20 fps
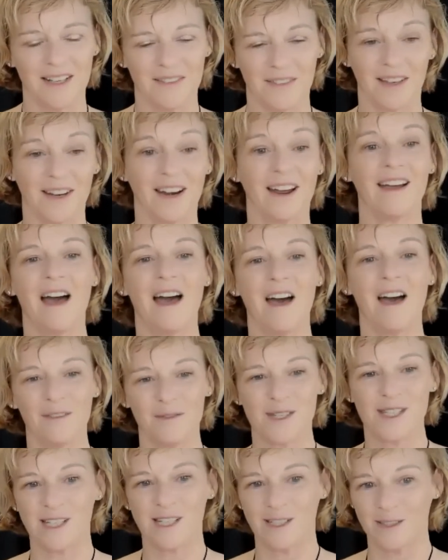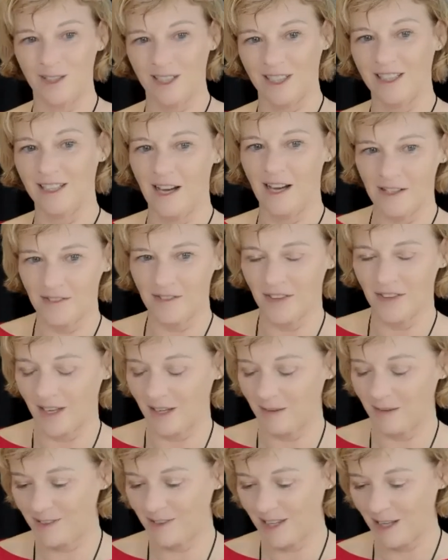that I absolutely love
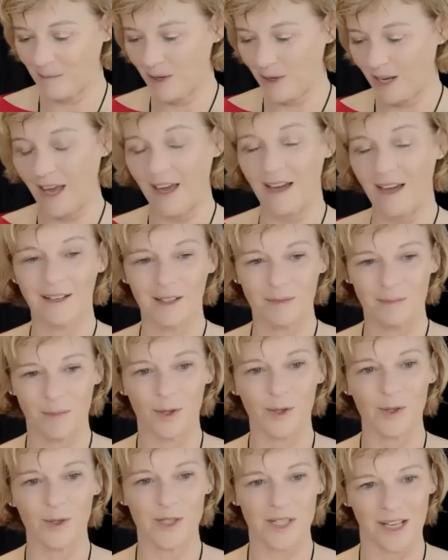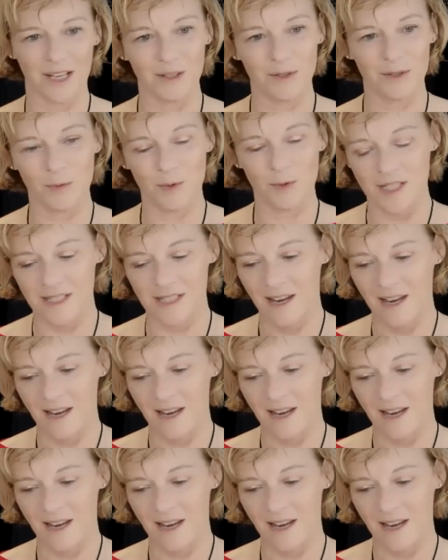that Michaela pulled out was,